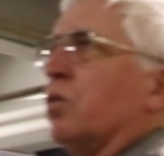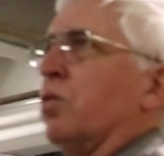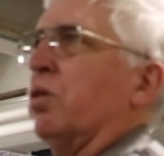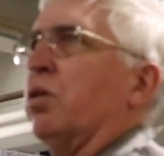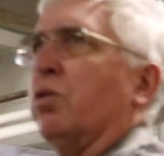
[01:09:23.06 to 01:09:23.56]

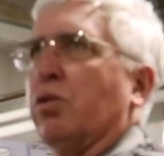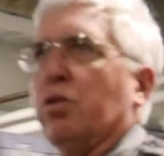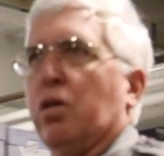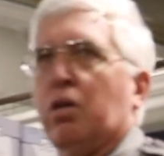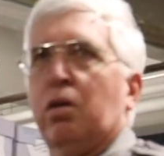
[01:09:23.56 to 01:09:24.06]
Here's
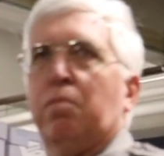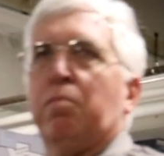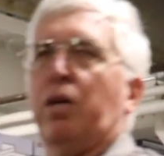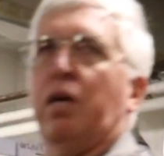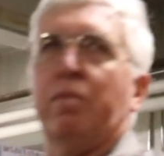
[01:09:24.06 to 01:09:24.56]
our
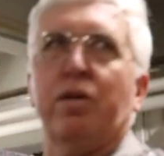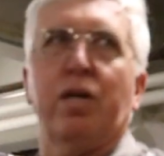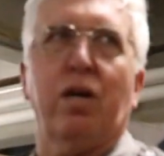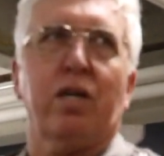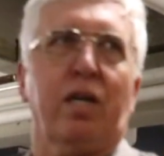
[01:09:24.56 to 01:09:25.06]
primary
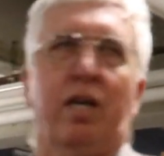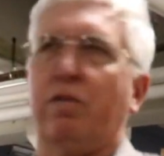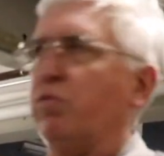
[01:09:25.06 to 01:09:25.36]
archive